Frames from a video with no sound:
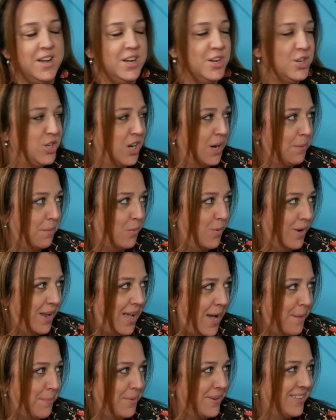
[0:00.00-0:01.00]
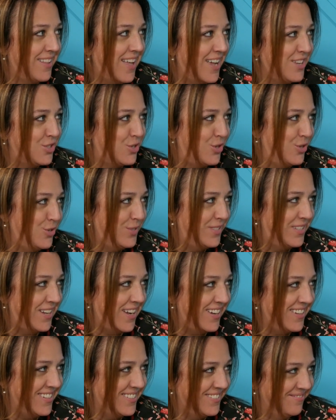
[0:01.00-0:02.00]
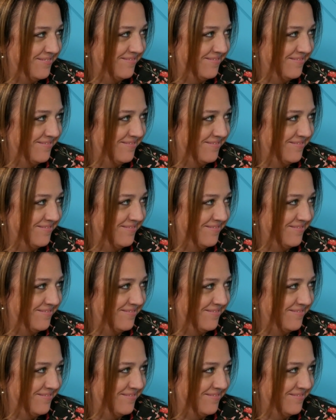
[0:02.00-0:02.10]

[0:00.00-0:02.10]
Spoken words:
Jeremy, what happened last Tuesday?